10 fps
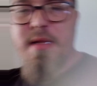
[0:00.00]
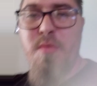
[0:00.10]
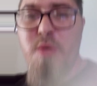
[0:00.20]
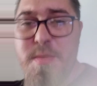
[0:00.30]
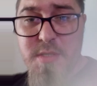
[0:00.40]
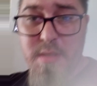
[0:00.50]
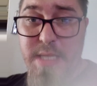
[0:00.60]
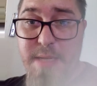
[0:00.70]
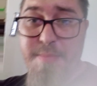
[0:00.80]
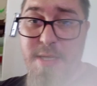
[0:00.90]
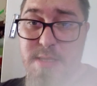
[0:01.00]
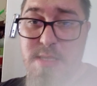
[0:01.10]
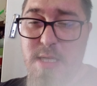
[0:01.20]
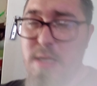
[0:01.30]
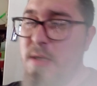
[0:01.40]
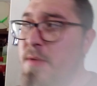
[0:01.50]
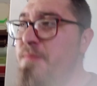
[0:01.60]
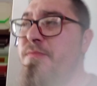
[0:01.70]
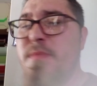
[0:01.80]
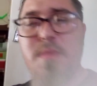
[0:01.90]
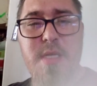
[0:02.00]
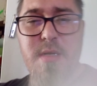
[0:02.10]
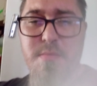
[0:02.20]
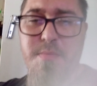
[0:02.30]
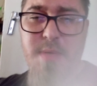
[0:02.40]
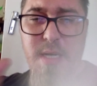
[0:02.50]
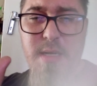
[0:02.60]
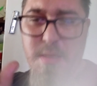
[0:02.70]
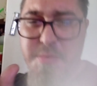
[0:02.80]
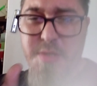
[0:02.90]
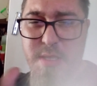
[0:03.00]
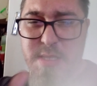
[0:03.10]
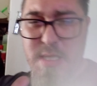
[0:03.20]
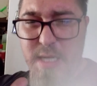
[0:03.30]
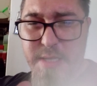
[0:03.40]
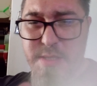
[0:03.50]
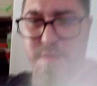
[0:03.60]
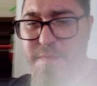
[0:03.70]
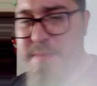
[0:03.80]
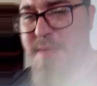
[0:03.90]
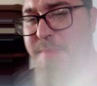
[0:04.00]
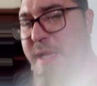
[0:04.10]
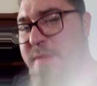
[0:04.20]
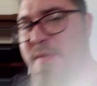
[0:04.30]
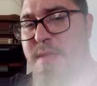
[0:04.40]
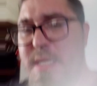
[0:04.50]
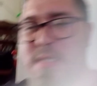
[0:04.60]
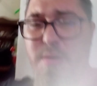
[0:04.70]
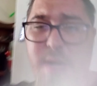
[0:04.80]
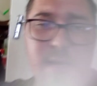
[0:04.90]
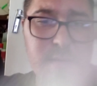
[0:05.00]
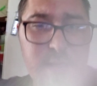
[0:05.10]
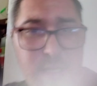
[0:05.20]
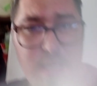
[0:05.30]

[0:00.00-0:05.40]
the worms aren't that big. So, cut it up to the size of the bait that's around.